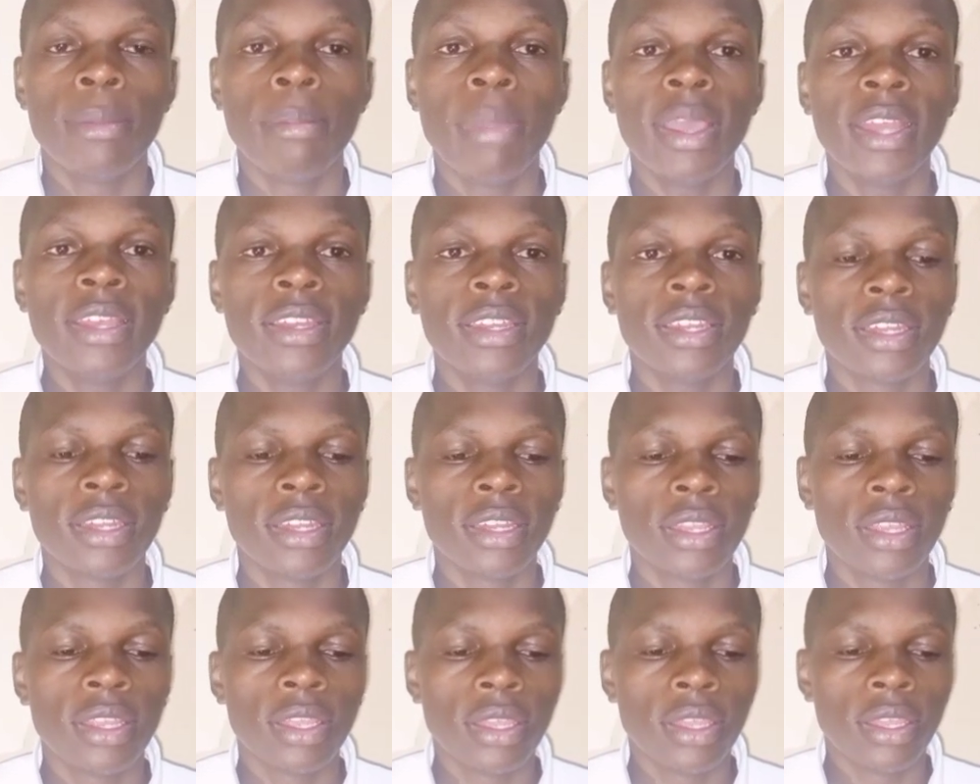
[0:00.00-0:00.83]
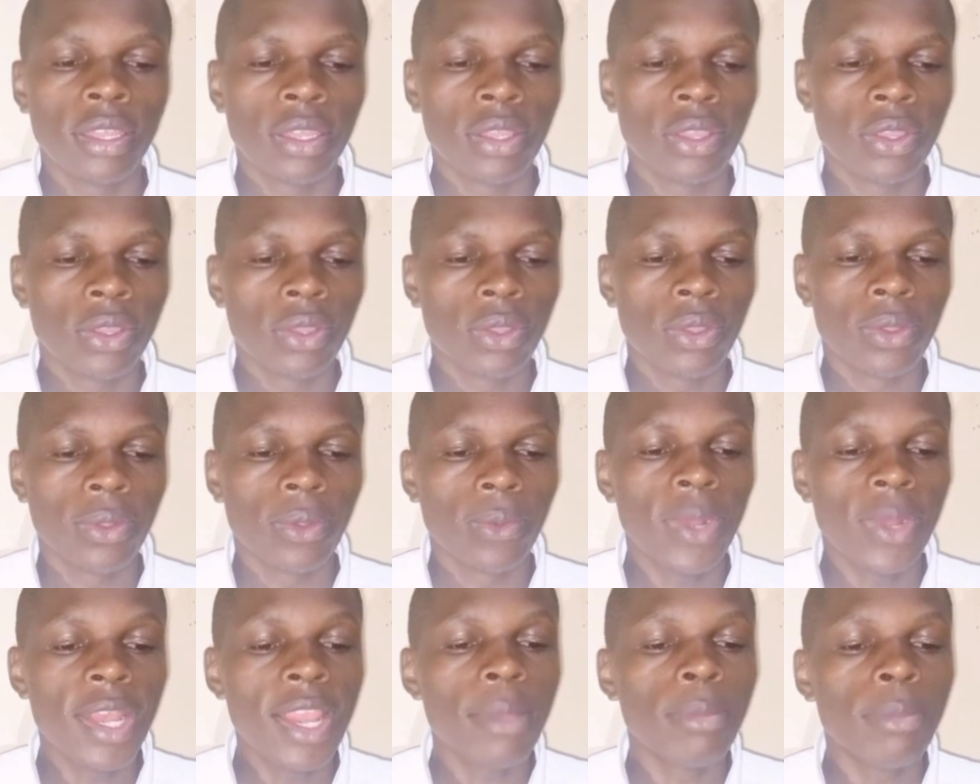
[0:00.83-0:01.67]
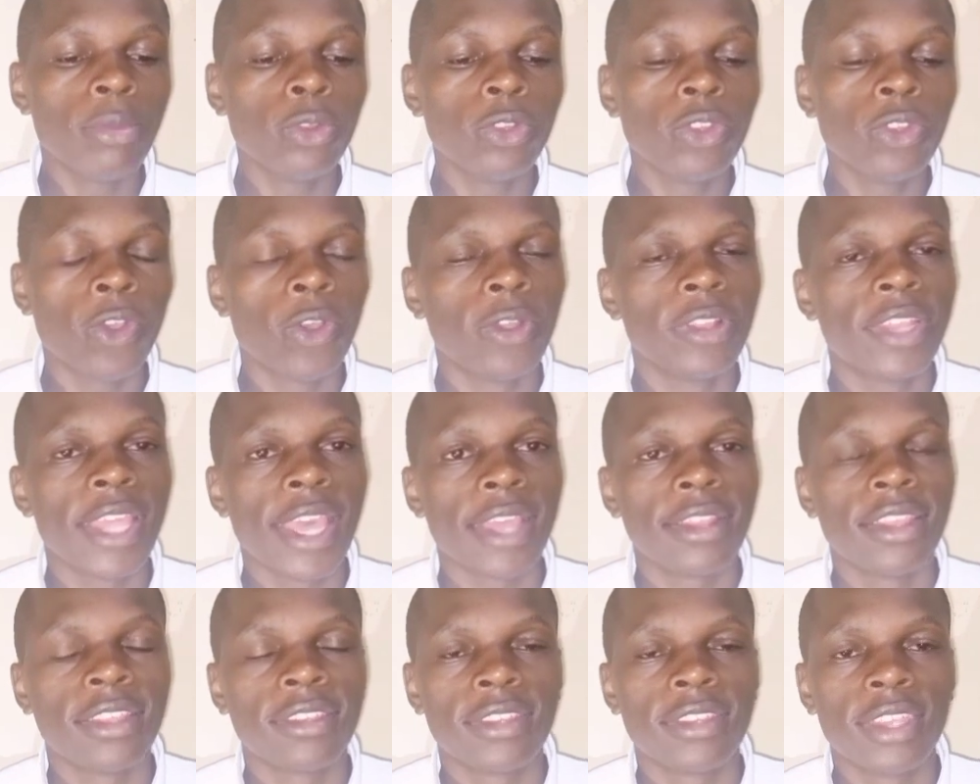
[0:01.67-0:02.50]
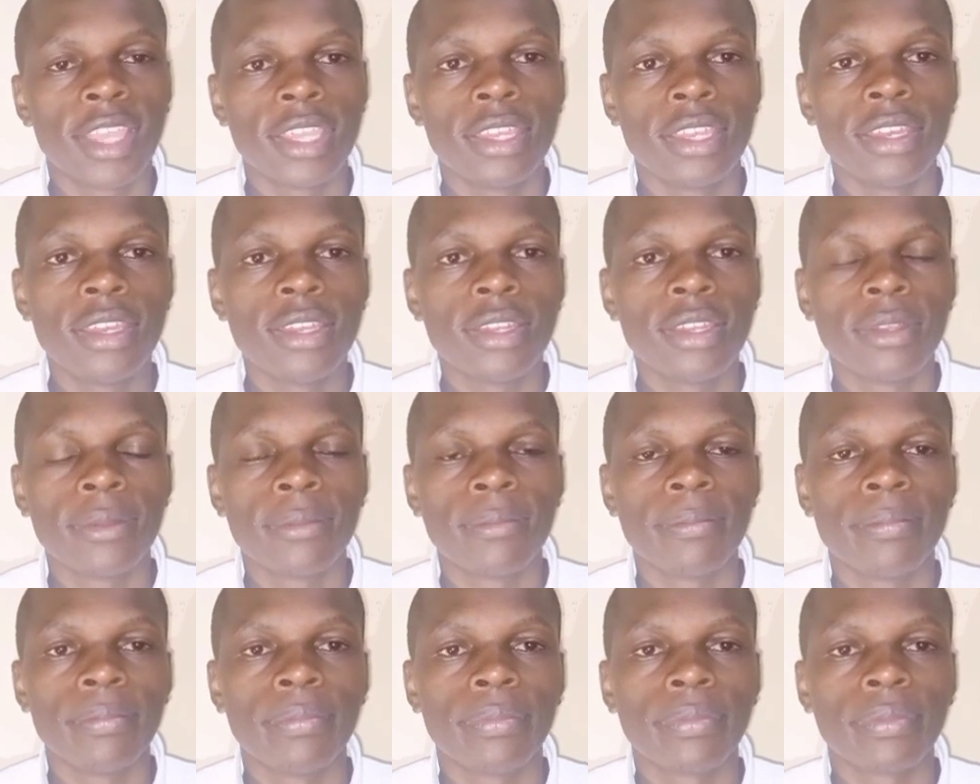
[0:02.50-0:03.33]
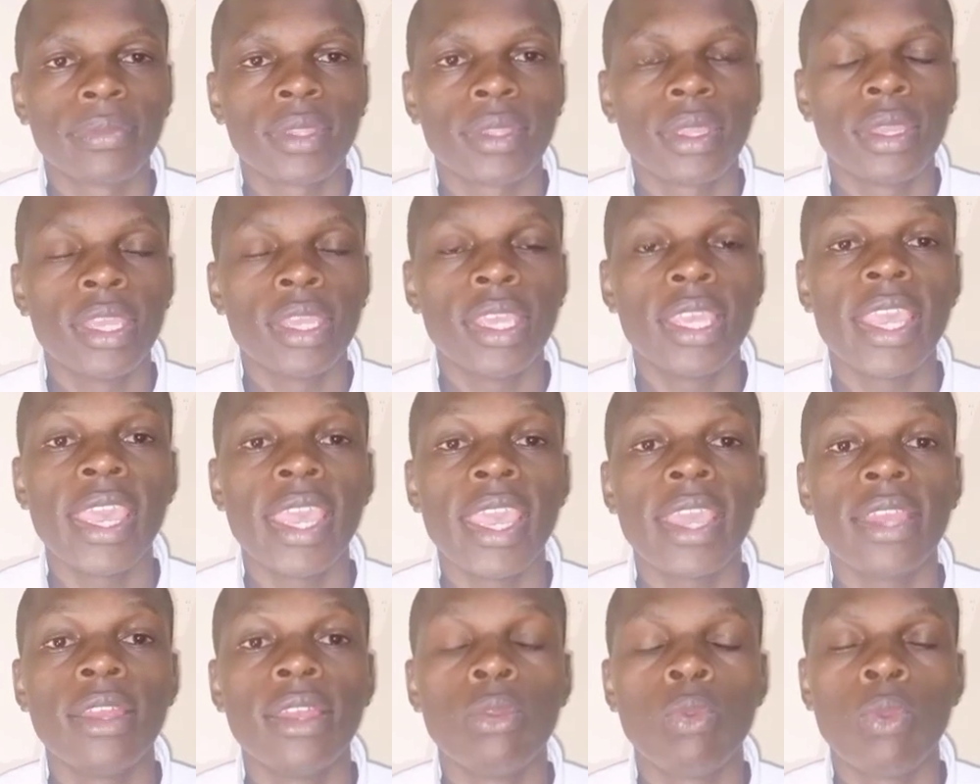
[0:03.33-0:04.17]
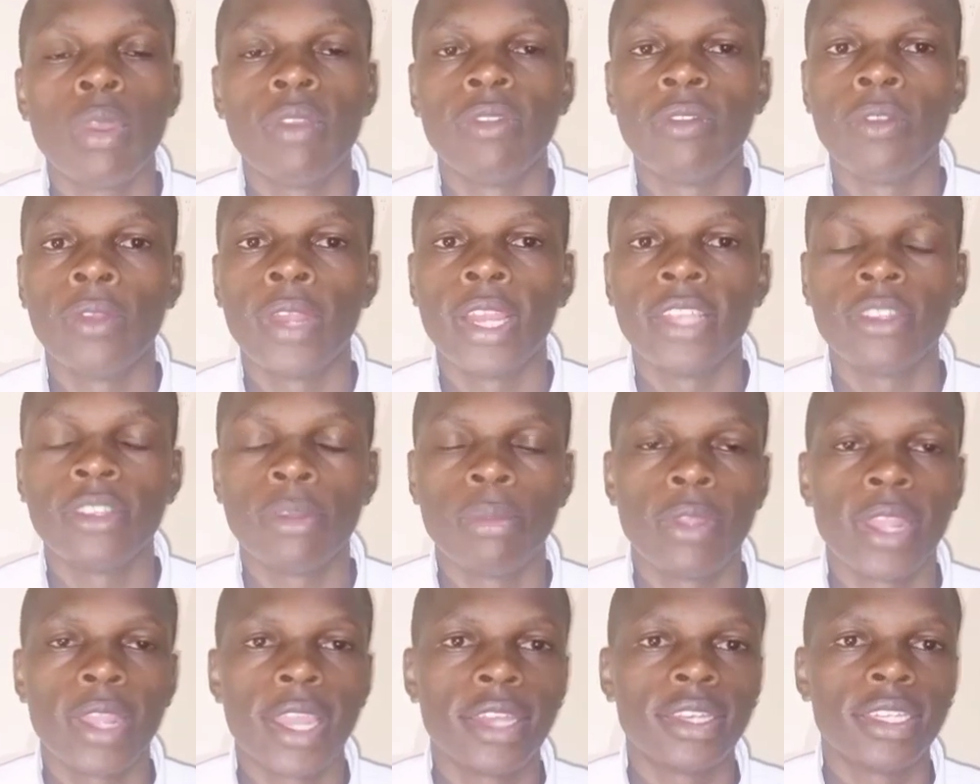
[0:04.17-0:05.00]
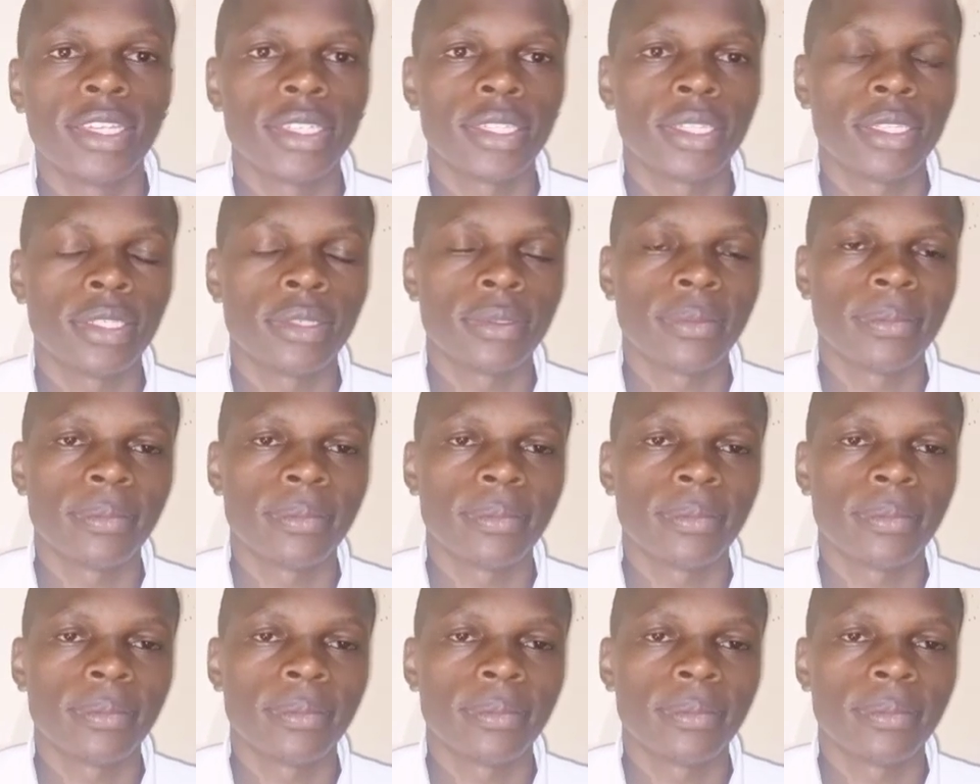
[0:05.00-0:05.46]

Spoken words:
But William Ruto, on the other side, he had Wafula Chebukati.